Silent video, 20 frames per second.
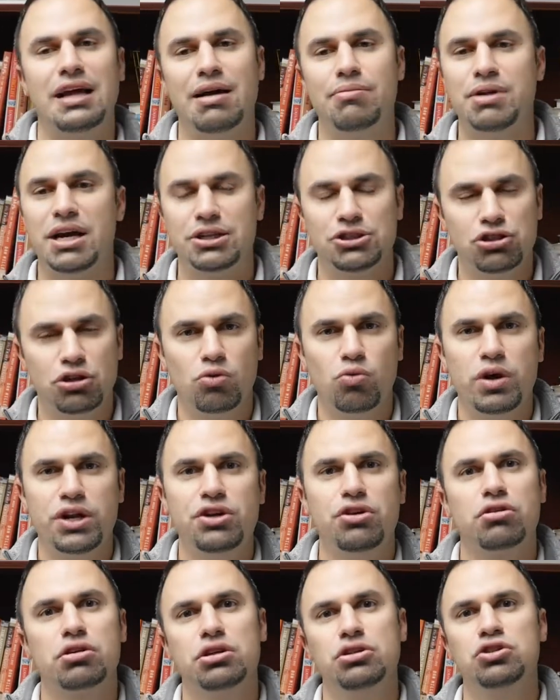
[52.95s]
I'm not sure when
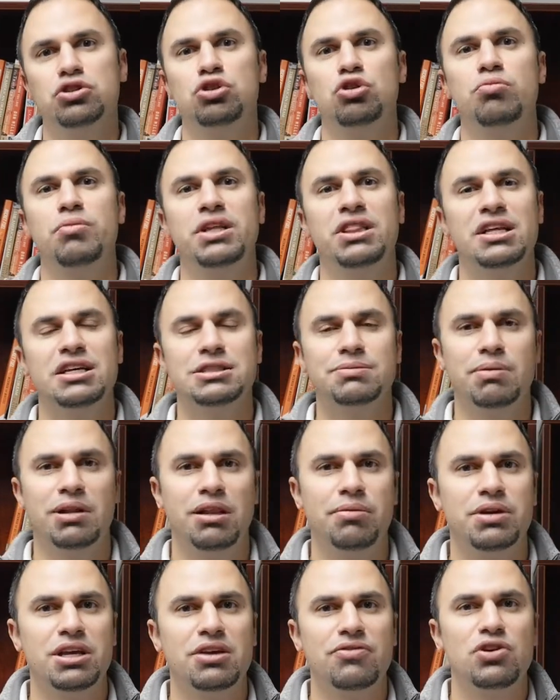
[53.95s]
you're consuming this, but
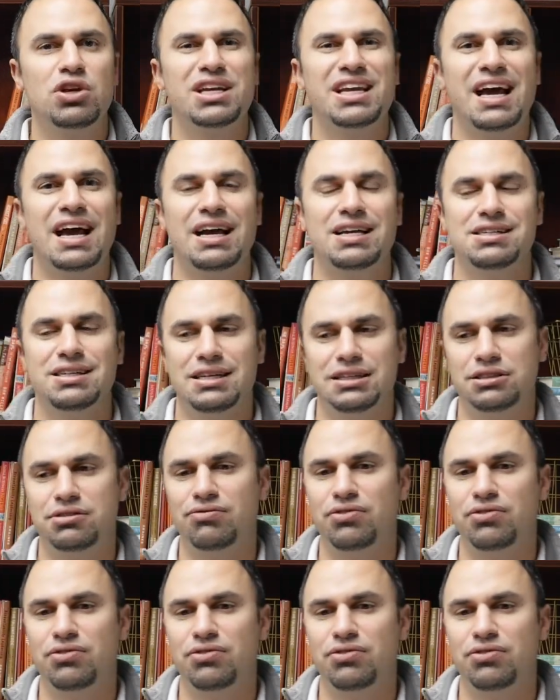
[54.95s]
let me give you context.